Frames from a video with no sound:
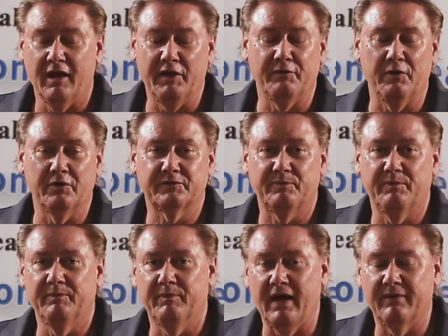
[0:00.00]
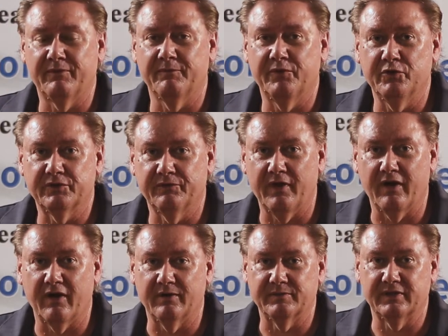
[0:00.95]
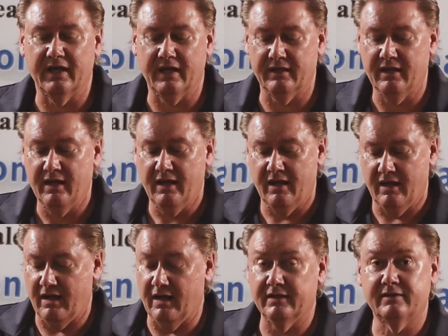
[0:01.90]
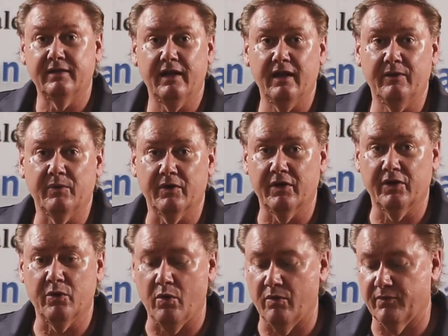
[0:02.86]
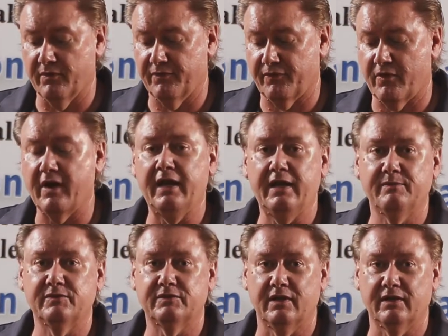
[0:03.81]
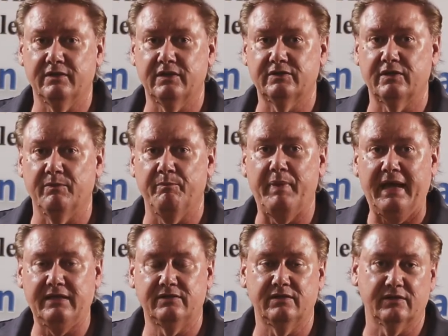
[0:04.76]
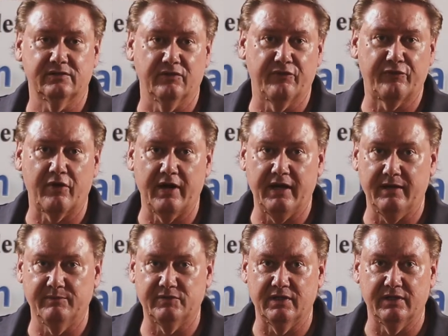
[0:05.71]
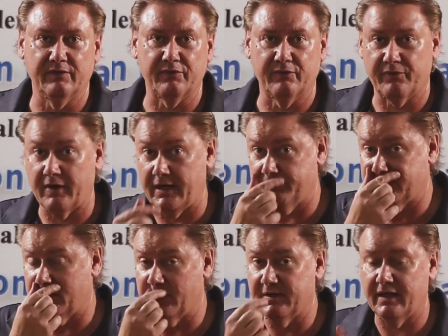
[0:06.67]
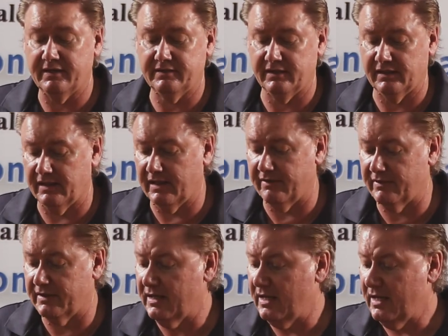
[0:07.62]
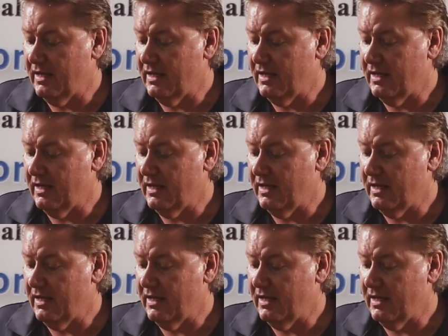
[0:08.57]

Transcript: Hi folks, Bob from Fusion Firearms again. Today we're going to go over frames and just the basics of frames, the different frames of the 1911.